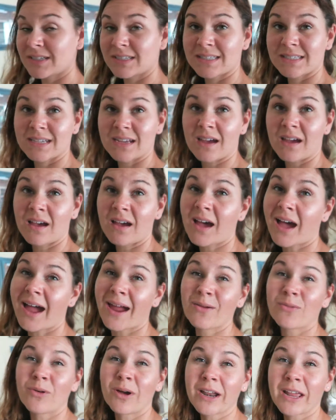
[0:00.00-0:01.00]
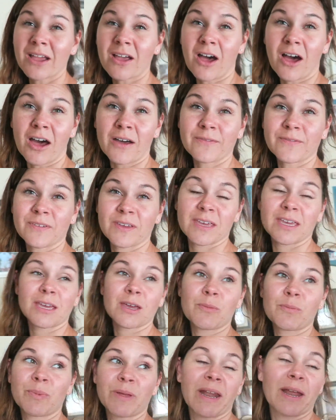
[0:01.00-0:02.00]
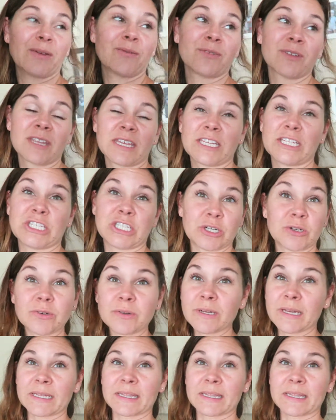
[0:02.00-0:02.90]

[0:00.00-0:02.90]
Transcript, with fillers: just, uh, I want a coffee, but I really don't